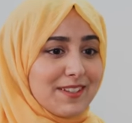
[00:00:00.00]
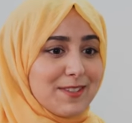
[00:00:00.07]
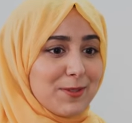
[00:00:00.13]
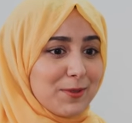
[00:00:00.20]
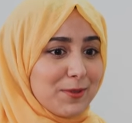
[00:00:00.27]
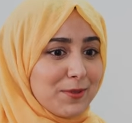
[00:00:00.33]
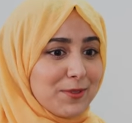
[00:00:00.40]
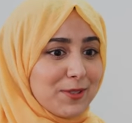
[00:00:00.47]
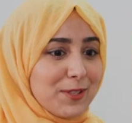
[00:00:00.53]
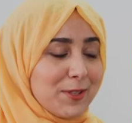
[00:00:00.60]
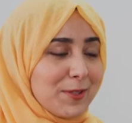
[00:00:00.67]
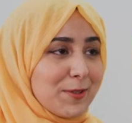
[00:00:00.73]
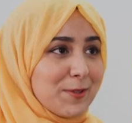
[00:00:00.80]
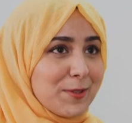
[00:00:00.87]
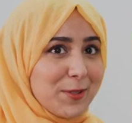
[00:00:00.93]
because
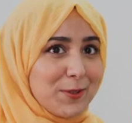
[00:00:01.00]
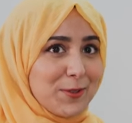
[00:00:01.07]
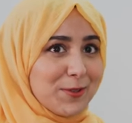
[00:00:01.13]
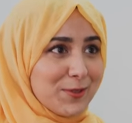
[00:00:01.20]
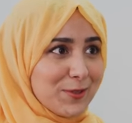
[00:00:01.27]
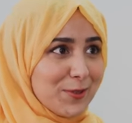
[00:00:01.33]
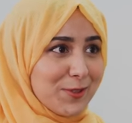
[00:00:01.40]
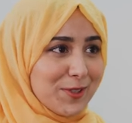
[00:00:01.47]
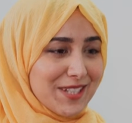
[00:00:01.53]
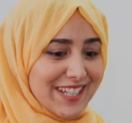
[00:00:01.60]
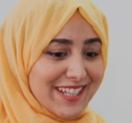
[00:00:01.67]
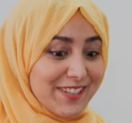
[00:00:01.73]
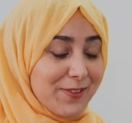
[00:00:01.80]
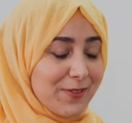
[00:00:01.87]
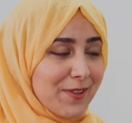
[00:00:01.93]
you're already
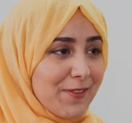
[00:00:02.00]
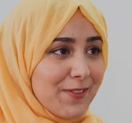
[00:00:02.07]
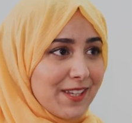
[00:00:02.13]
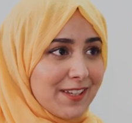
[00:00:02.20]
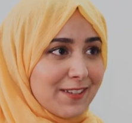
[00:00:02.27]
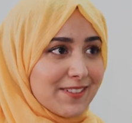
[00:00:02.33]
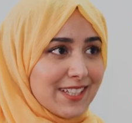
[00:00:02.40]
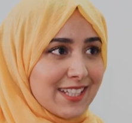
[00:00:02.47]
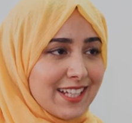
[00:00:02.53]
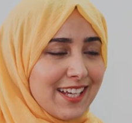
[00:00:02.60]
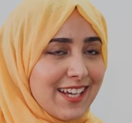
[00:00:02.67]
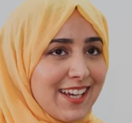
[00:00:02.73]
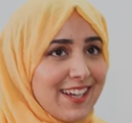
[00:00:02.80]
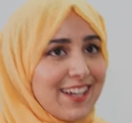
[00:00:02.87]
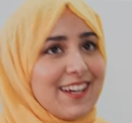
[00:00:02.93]
in the thick of it.
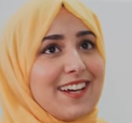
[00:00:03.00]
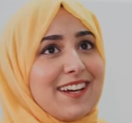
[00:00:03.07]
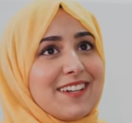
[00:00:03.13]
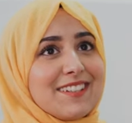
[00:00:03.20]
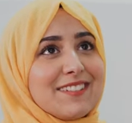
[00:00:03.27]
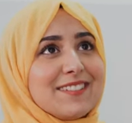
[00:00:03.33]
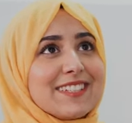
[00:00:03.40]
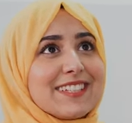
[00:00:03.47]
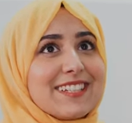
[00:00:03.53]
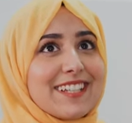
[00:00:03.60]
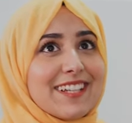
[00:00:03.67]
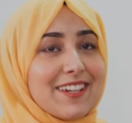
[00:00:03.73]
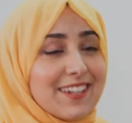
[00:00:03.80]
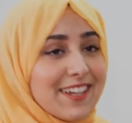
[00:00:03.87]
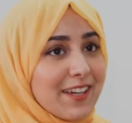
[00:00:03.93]
You're
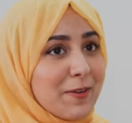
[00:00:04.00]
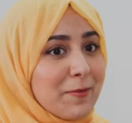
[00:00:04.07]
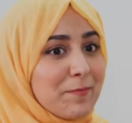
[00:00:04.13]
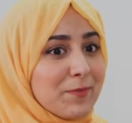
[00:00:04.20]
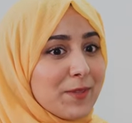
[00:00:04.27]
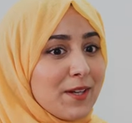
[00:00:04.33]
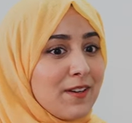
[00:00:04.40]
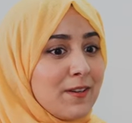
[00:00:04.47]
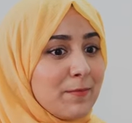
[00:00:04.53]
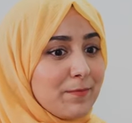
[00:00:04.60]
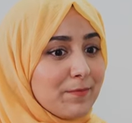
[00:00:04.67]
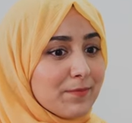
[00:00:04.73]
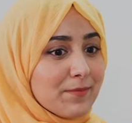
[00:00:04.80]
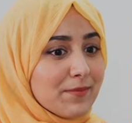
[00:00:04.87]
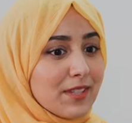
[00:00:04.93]
like, okay,
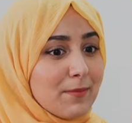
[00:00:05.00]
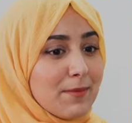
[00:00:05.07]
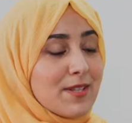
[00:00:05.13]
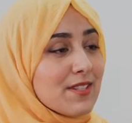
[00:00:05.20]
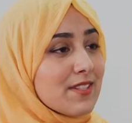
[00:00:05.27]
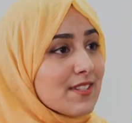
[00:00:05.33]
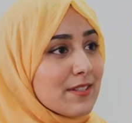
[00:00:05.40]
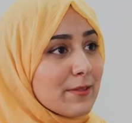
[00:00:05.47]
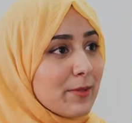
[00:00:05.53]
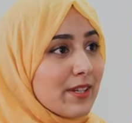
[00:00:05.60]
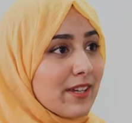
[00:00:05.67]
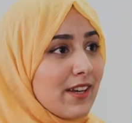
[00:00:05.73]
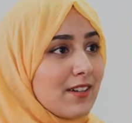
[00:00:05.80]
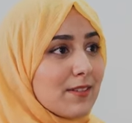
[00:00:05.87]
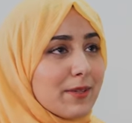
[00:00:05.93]
imagine it doesn't
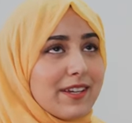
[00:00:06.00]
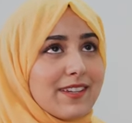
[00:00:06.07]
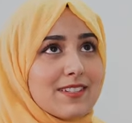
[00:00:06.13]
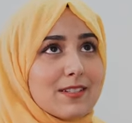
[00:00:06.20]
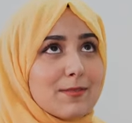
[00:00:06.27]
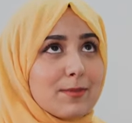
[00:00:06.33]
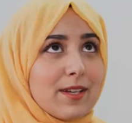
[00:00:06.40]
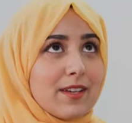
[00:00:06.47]
work out. You end up